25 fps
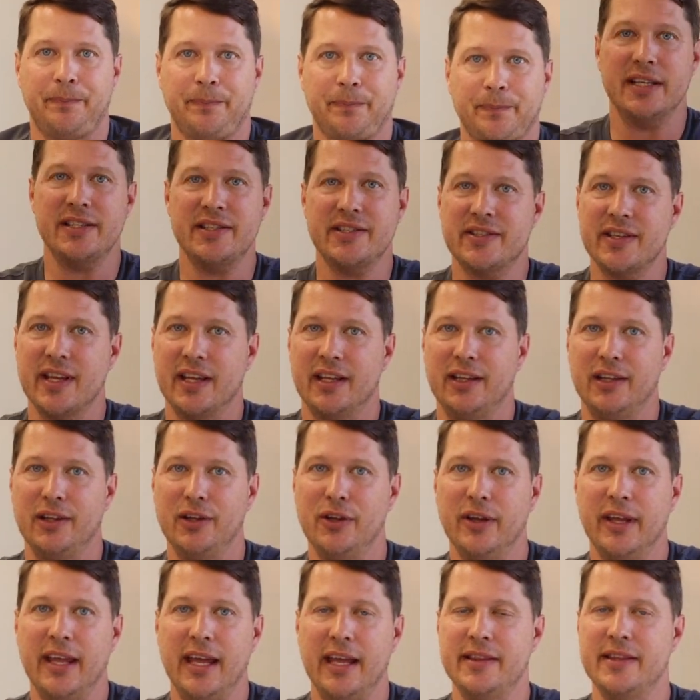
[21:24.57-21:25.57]
Let's
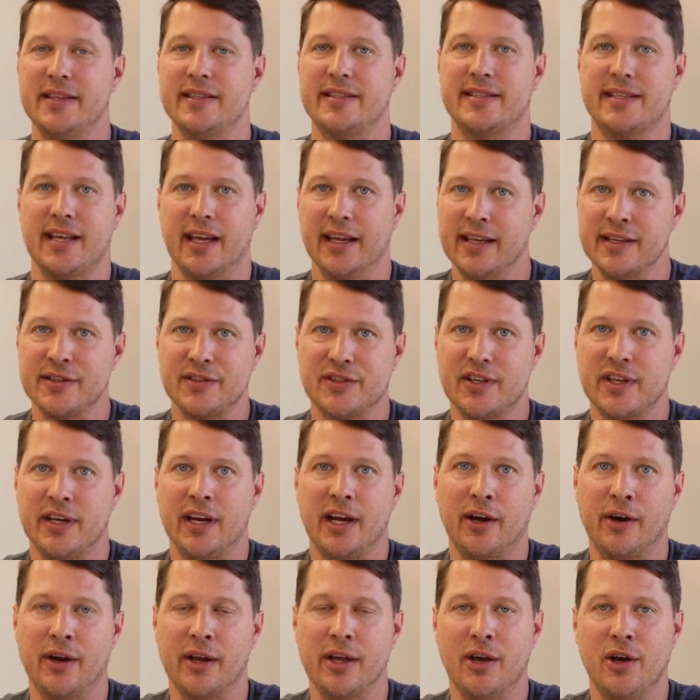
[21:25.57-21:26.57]
look at the second
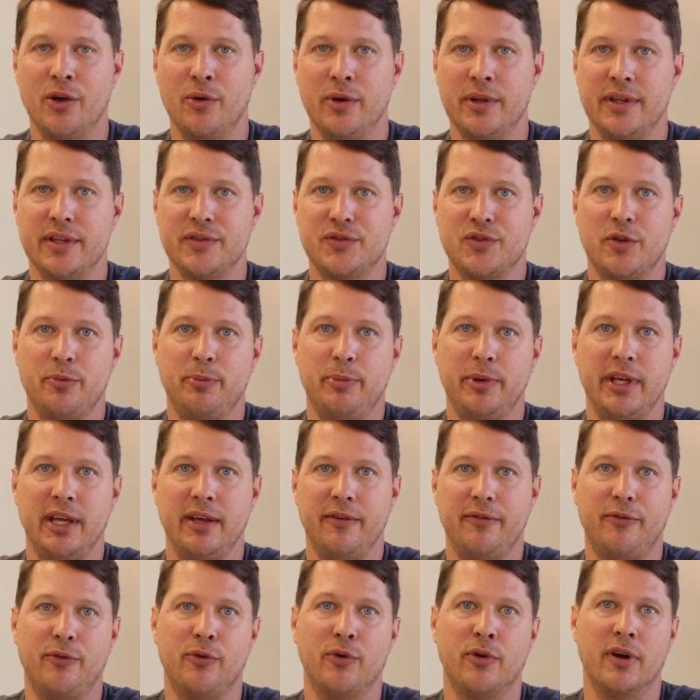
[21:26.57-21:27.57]
scenario, and this would
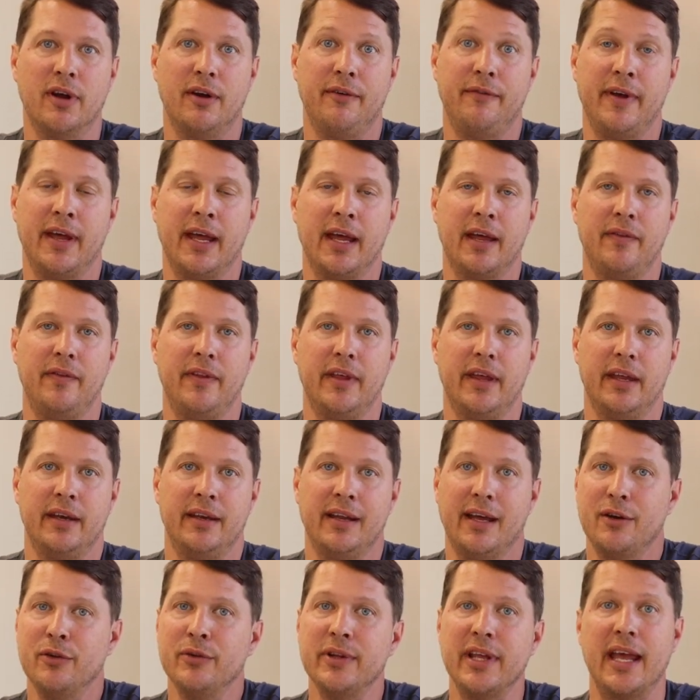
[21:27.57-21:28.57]
be for a van
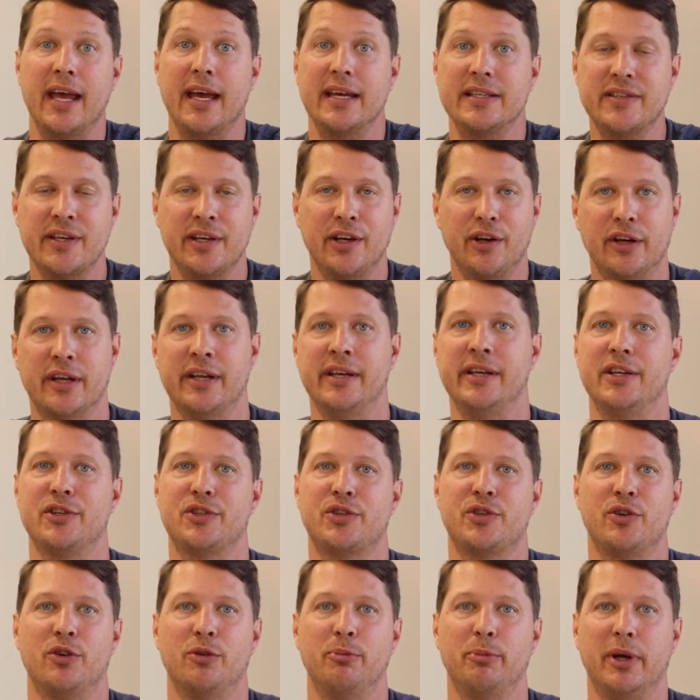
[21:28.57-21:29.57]
that not only has an air
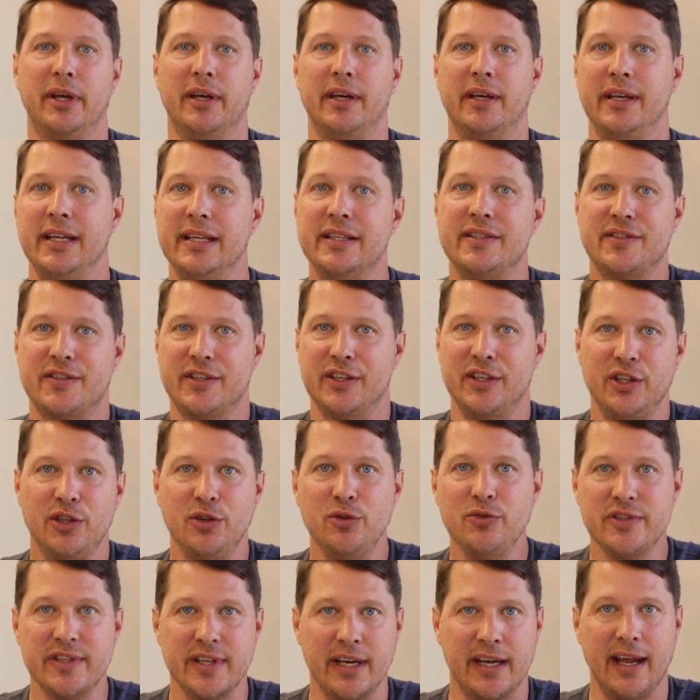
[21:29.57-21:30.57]
conditioner, but needs to
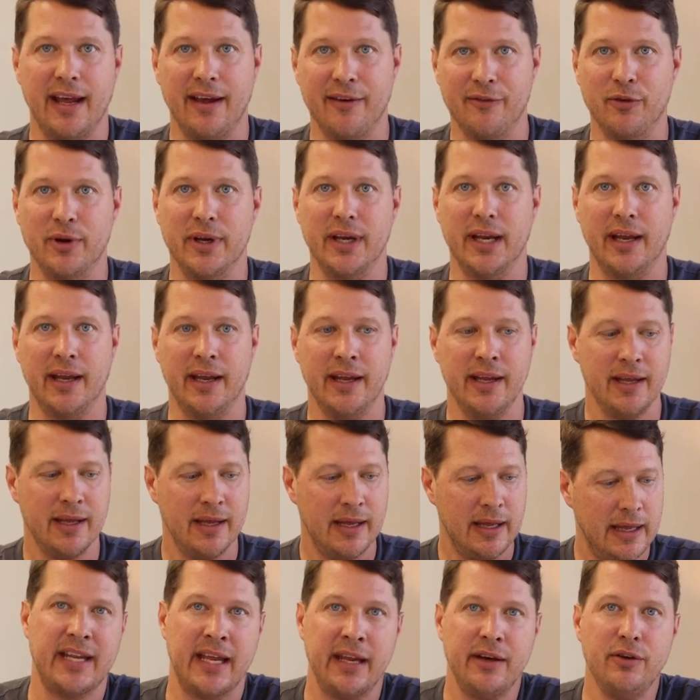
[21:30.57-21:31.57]
use it every day.
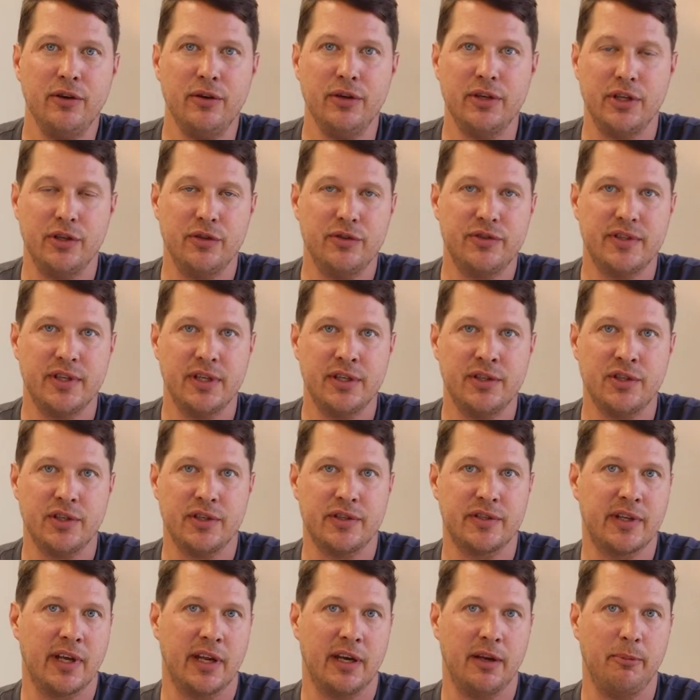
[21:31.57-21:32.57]
Standard usage
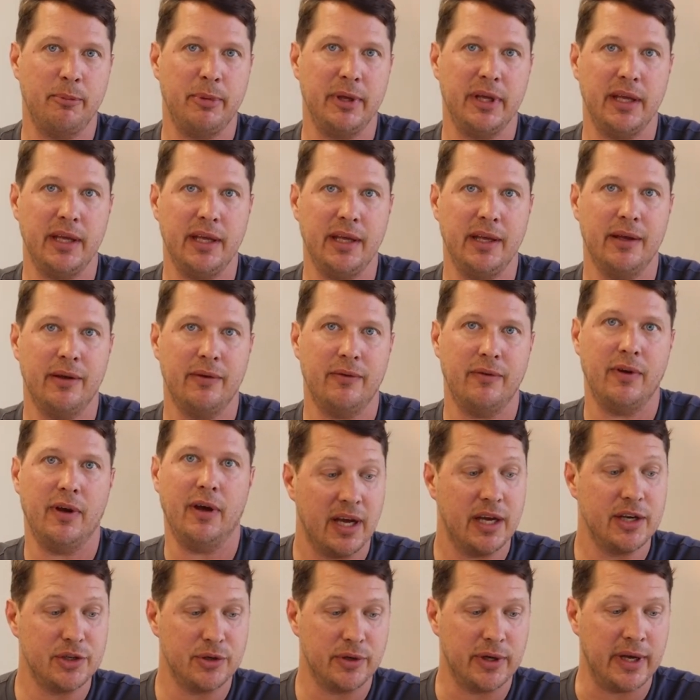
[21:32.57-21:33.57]
is gonna be
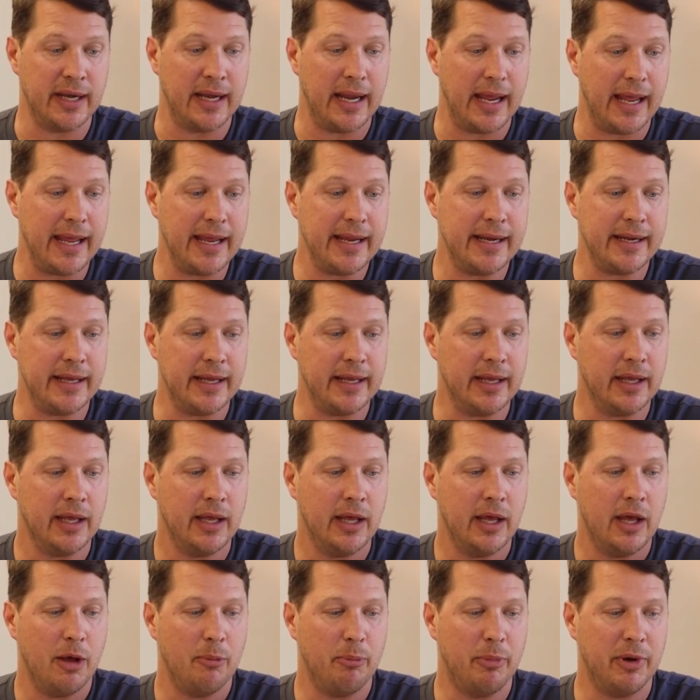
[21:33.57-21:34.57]
180,
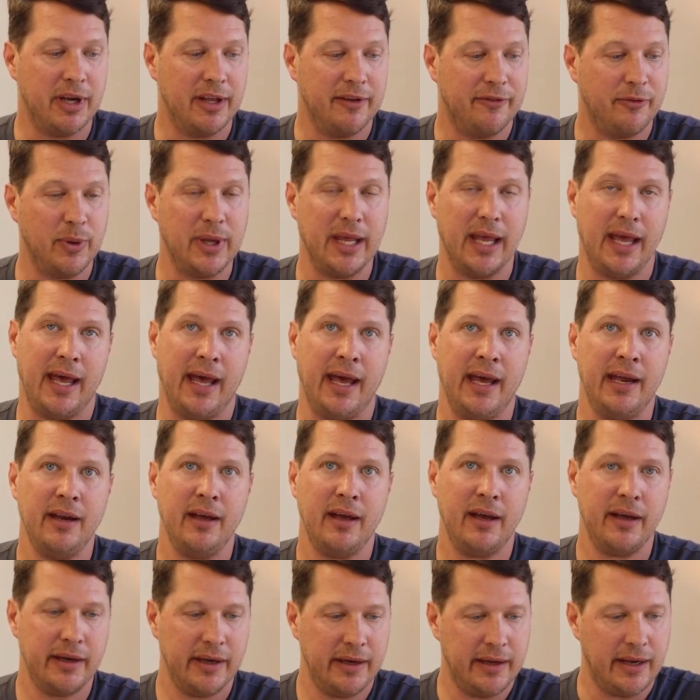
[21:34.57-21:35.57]
but if we add
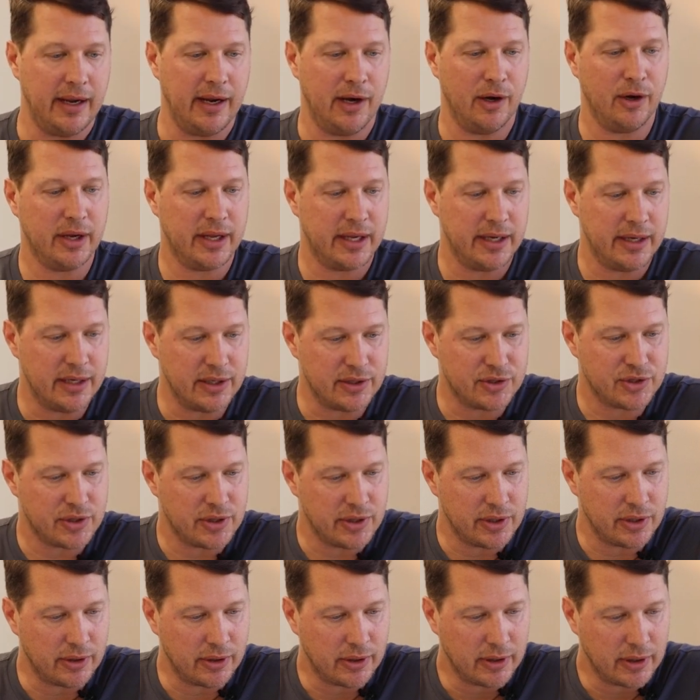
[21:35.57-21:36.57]
on an air
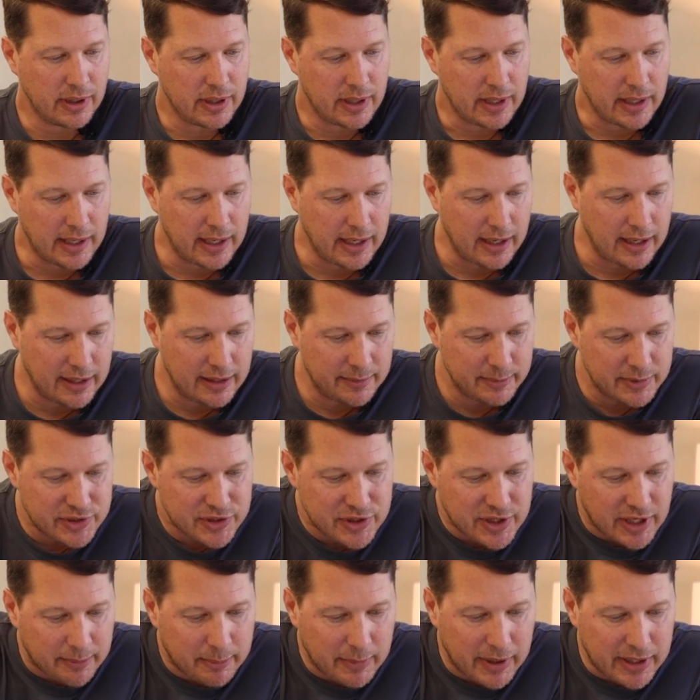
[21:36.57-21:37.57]
conditioner, uh, let me
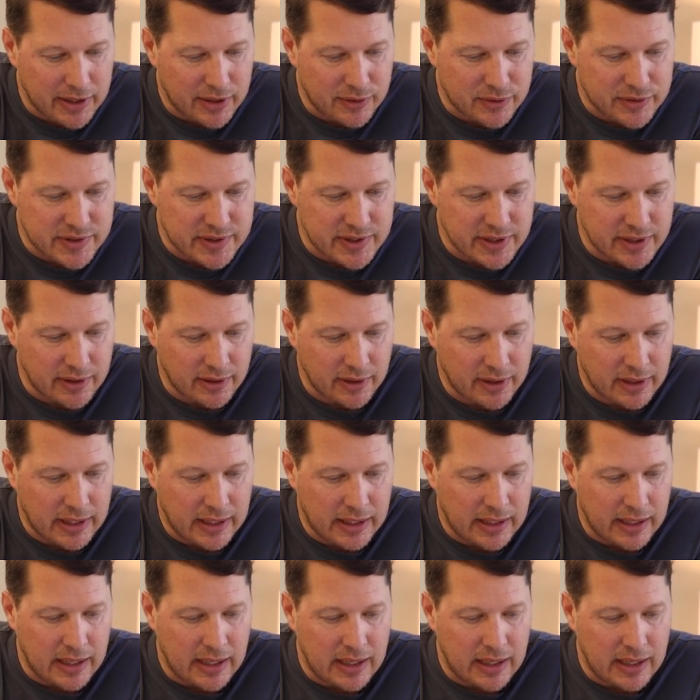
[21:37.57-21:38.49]
check my notes here.